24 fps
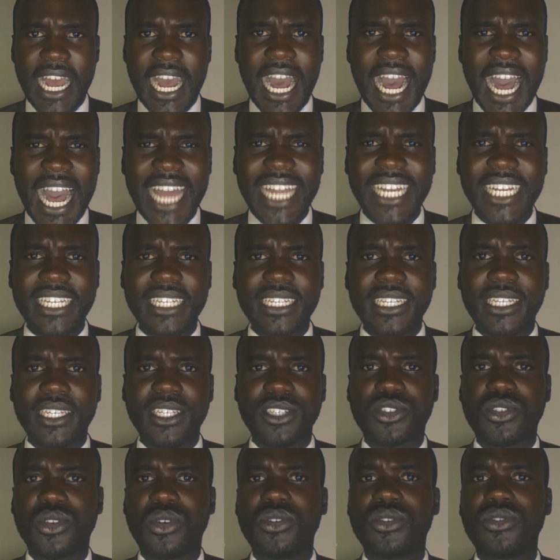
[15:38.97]
And
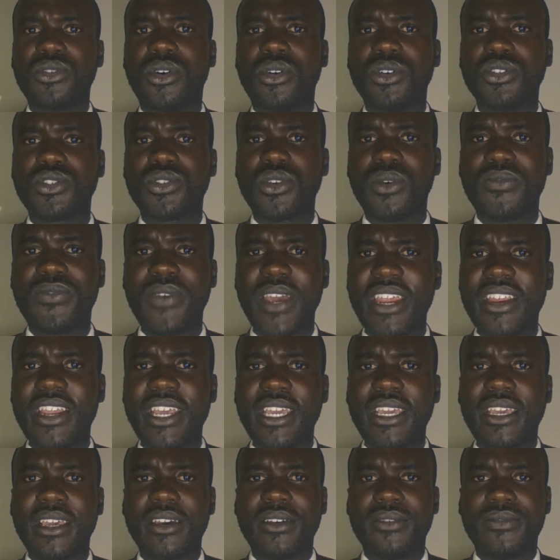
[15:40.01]
it's also
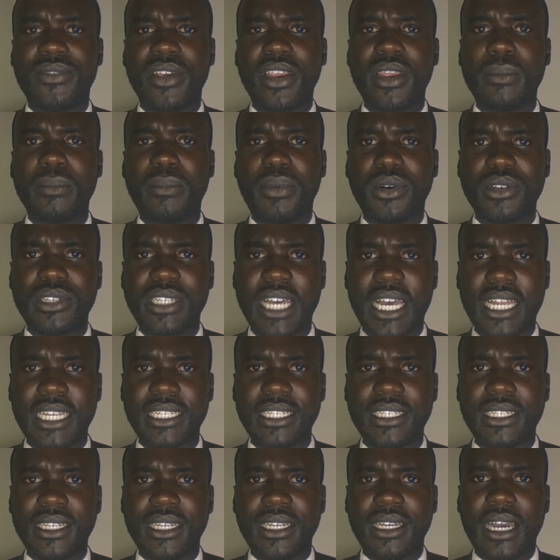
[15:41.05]
very, very
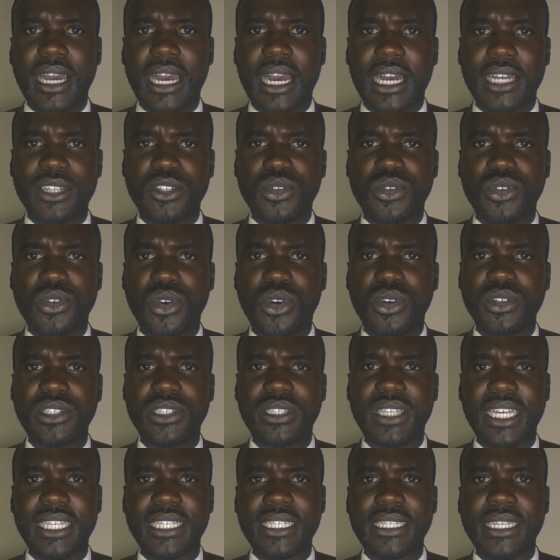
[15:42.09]
important to note
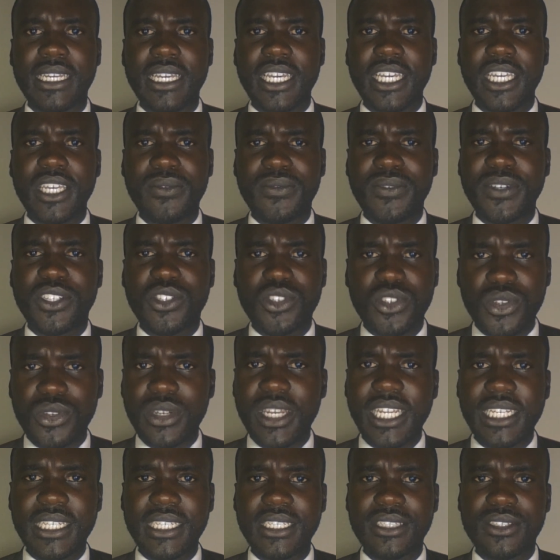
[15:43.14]
that if a
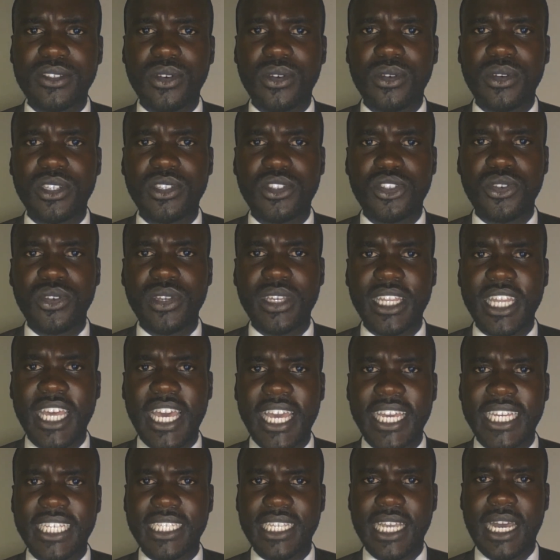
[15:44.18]
student is always doing their
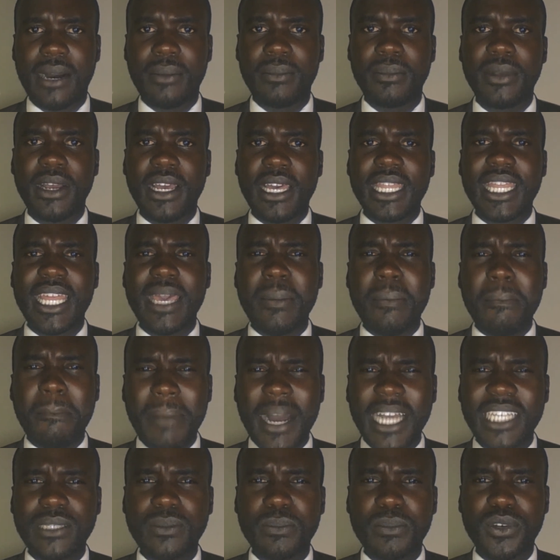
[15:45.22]
exam, they
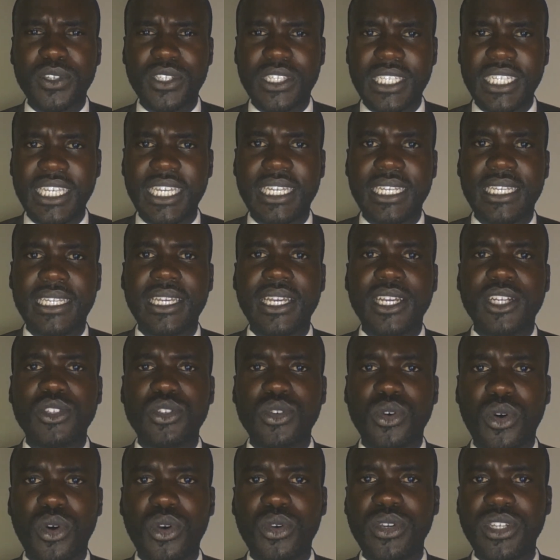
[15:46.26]
must proceed
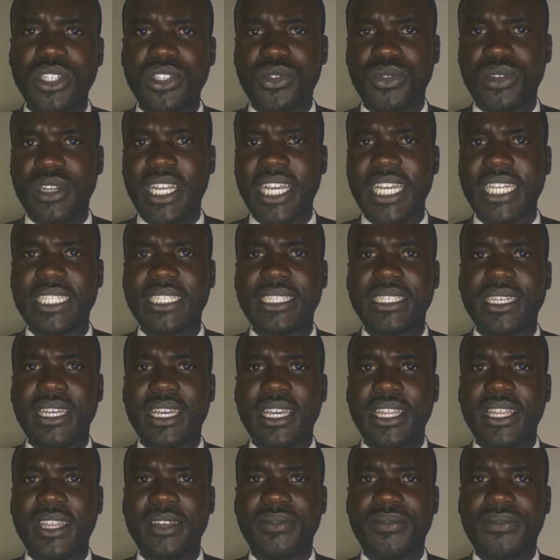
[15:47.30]
to always relate
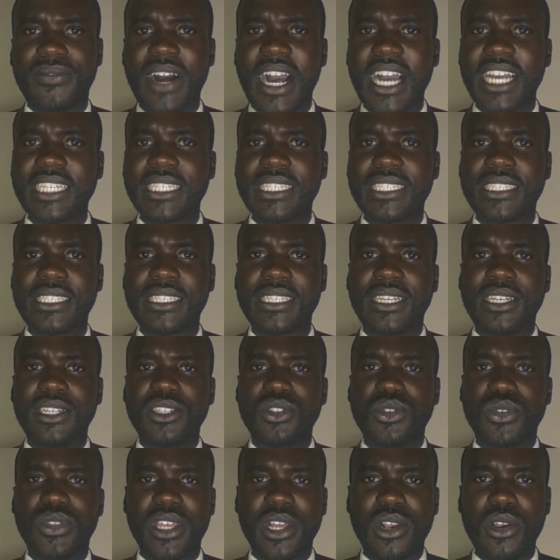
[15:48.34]
the facts
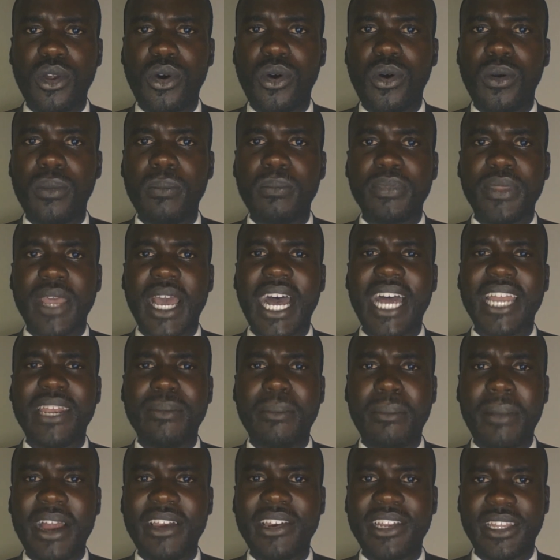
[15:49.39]
to the law
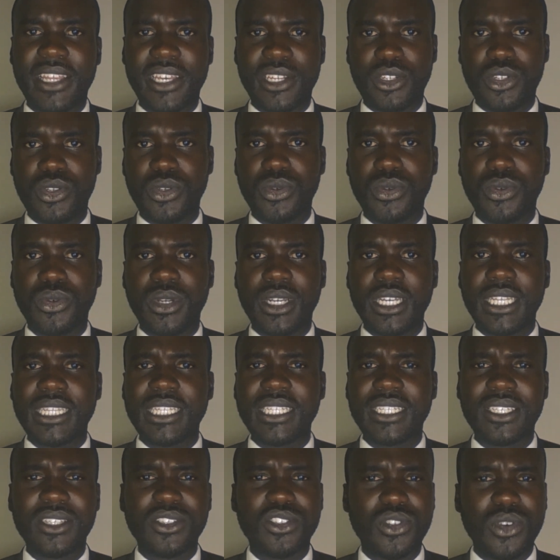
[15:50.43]
and marry the two.
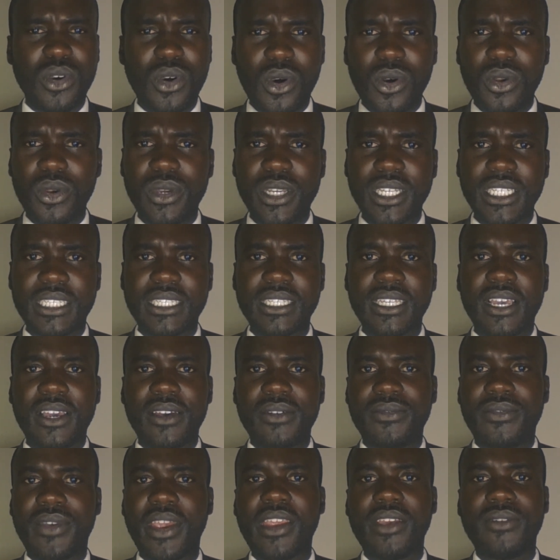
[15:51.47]
This is always
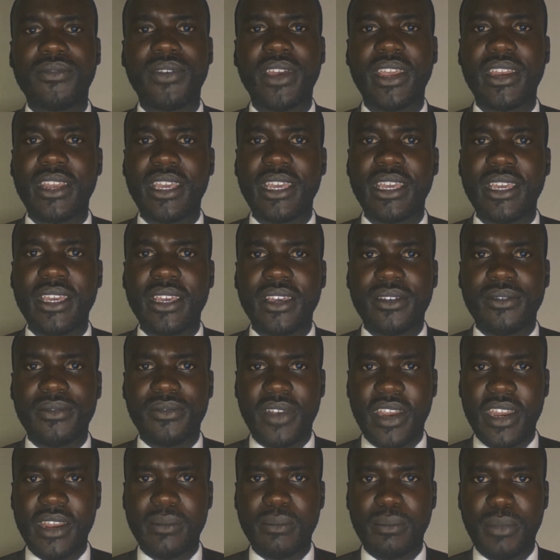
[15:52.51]
very, very,
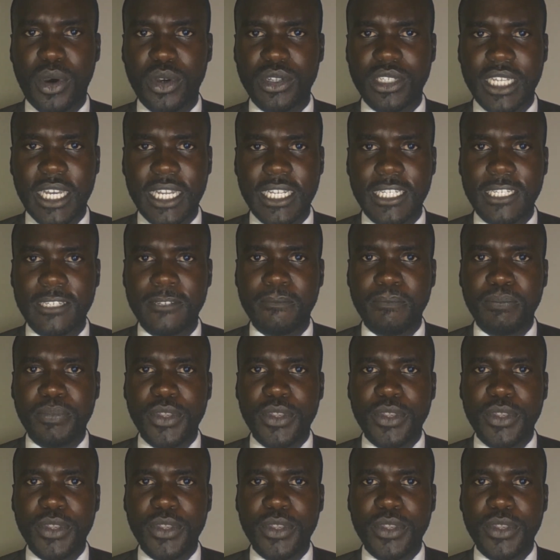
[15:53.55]
very important.